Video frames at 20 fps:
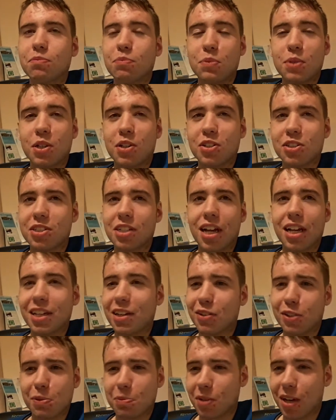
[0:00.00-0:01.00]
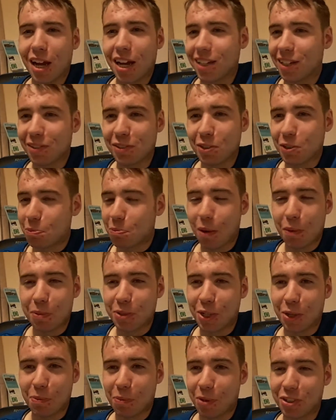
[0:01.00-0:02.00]
because I give them
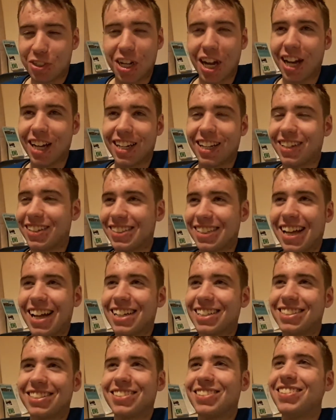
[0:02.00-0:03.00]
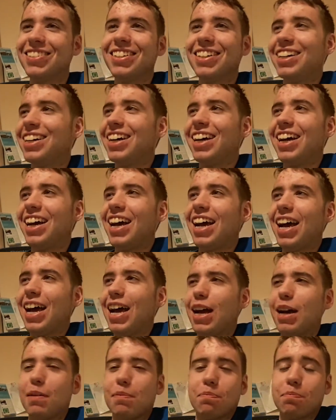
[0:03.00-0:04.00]
probably too much ideas last year.
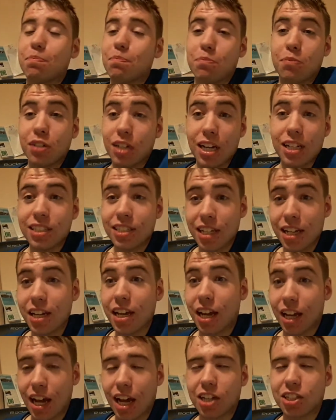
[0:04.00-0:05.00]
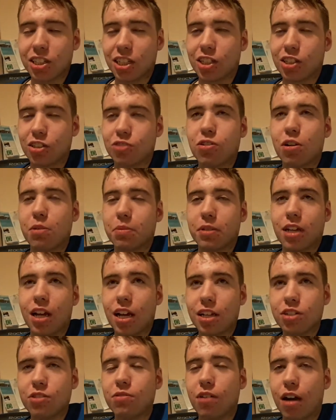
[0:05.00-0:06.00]
But I say I actually contribute.
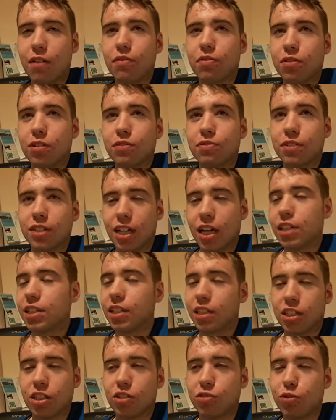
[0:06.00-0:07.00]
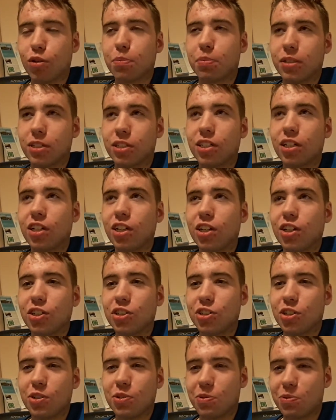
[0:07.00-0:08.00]
I do have a funny feeling I did contribute
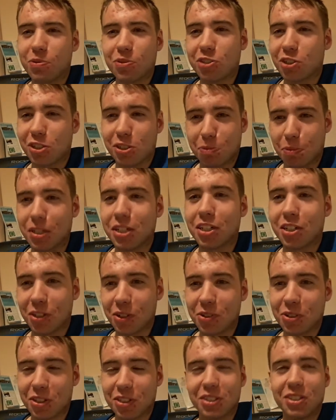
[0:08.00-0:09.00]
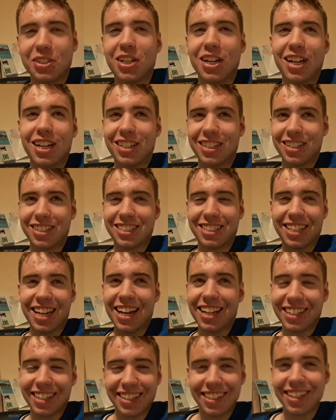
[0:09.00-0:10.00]
to just being a nuisance and just
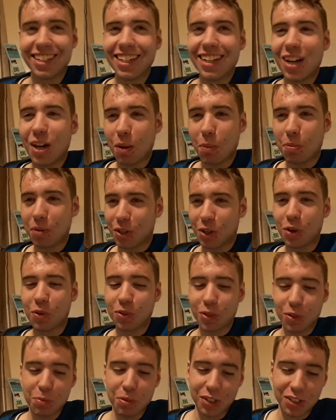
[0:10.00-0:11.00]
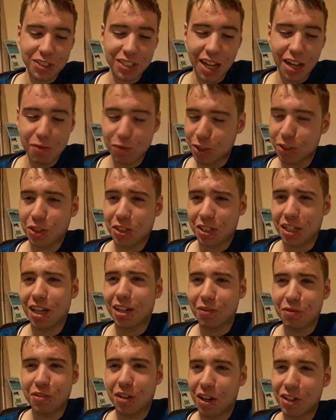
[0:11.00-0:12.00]
getting it up and going, because I was just
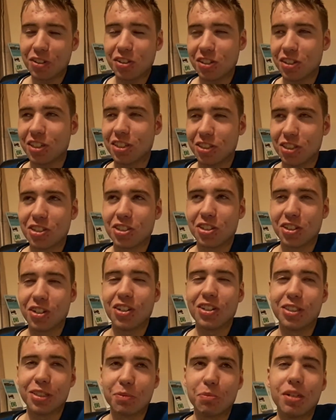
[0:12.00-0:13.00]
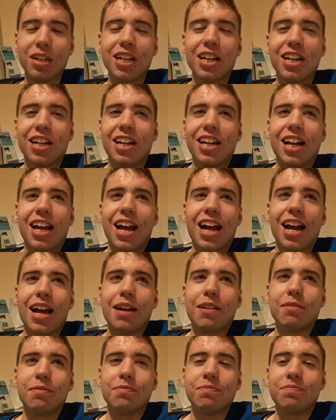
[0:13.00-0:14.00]
kind of constantly just annoying
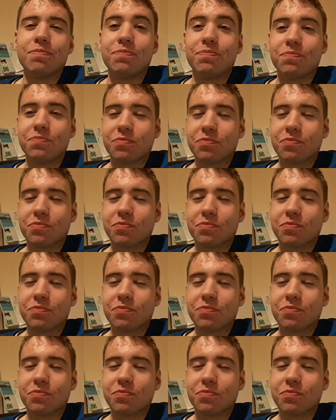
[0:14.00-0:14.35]
them